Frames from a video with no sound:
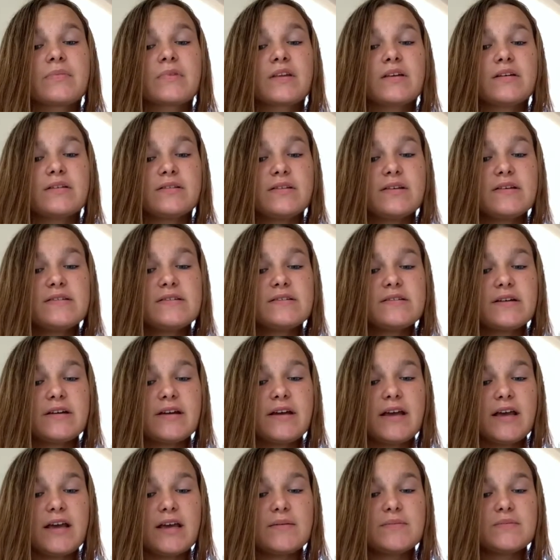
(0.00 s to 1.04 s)
This
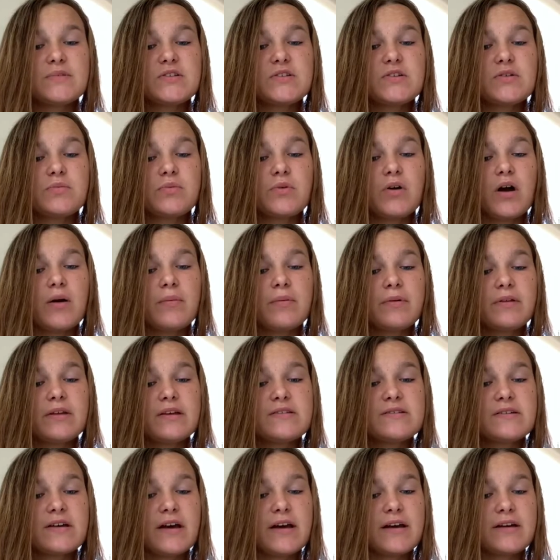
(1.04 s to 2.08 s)
study aims to properly
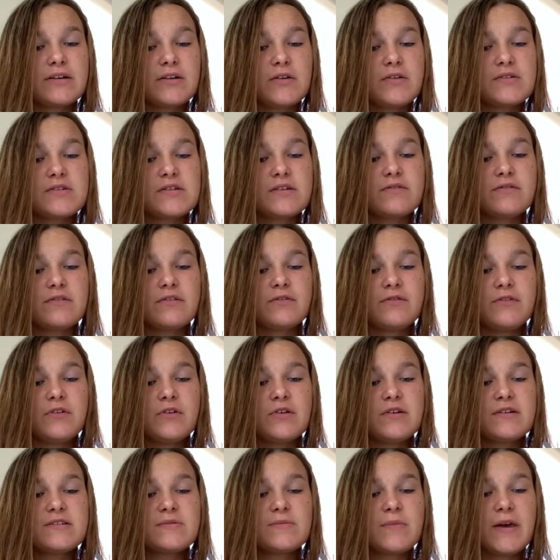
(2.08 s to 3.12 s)
diagnose and review
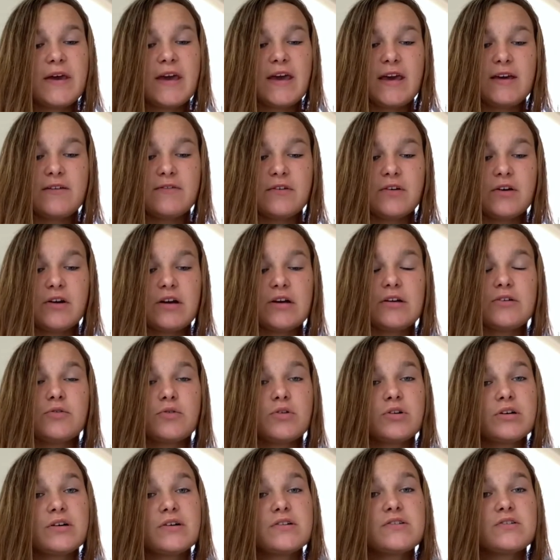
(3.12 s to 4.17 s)
his behavior in
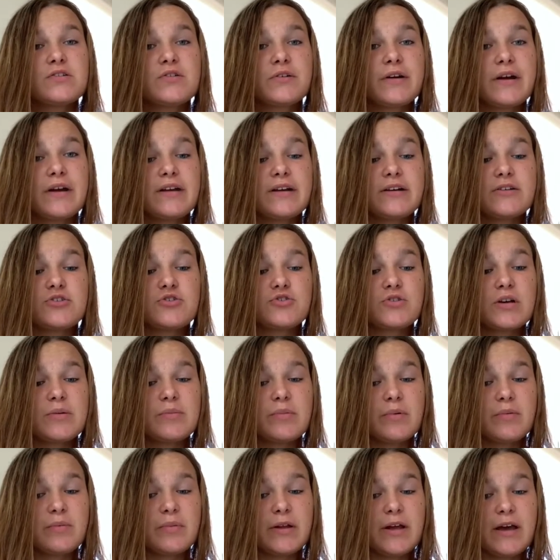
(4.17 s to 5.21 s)
order to create a
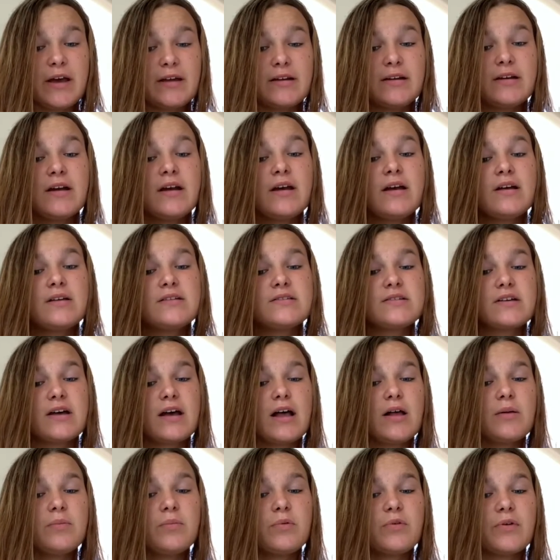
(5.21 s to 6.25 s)
treatment plan to
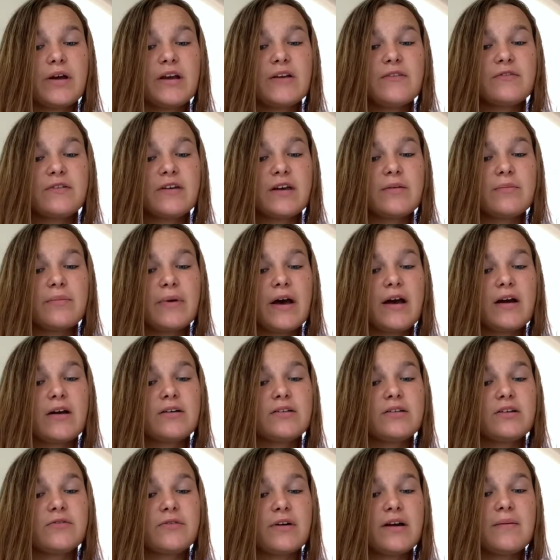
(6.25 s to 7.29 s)
help Rafe get back on
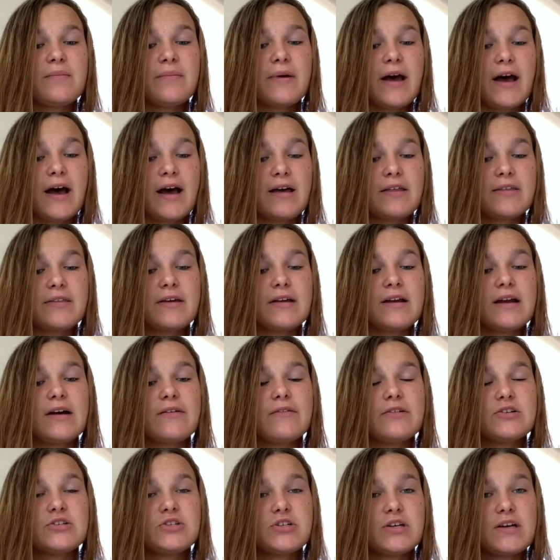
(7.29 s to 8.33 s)
the right path and have
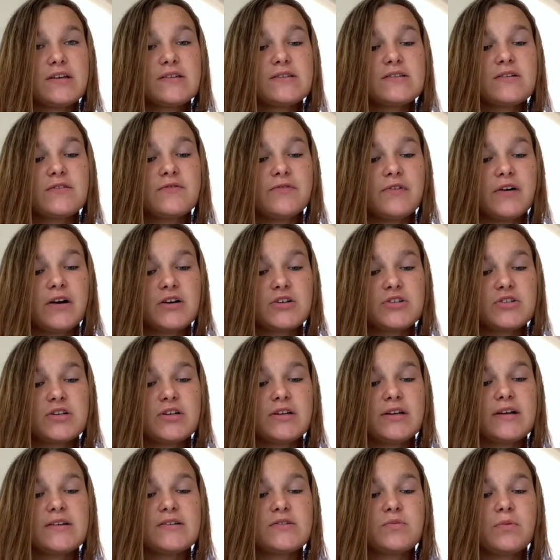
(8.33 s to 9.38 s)
a chance to function
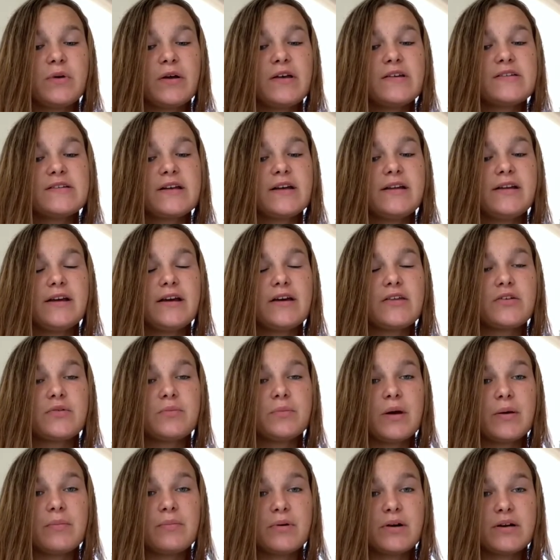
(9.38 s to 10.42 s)
as well as any other
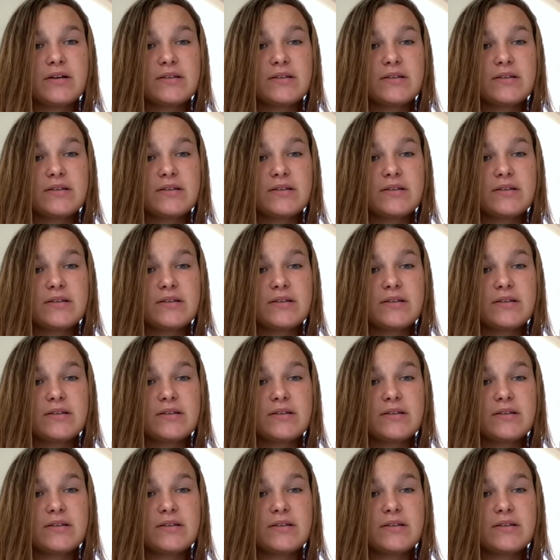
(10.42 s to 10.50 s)
member in